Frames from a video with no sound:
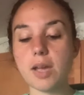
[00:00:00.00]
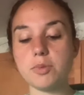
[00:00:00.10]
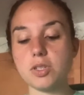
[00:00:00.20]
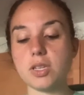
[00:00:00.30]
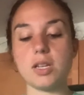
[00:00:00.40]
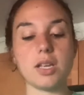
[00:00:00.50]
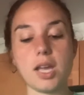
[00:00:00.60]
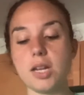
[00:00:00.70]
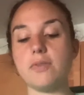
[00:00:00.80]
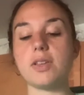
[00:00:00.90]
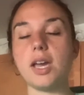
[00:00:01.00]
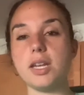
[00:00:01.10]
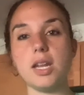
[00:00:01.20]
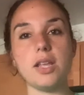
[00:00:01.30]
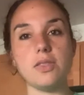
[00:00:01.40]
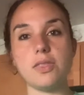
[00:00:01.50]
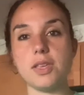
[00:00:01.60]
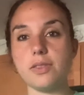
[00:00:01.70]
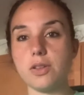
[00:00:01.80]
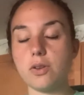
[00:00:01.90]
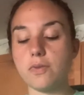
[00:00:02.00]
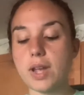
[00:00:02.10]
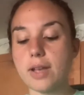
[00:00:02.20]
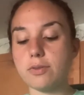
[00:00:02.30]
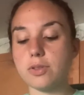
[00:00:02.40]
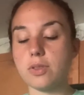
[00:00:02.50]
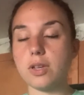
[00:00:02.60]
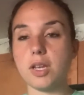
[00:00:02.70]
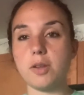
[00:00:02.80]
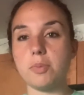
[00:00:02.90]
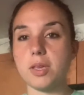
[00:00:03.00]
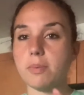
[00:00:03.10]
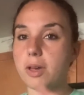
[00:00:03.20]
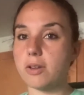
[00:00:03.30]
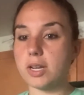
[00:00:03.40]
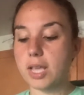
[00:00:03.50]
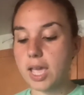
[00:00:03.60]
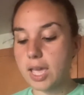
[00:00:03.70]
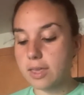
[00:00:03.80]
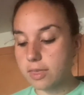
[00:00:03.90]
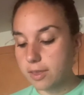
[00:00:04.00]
I'm just gonna kind of cut it in thin little rounds. So they're gonna be about 1/8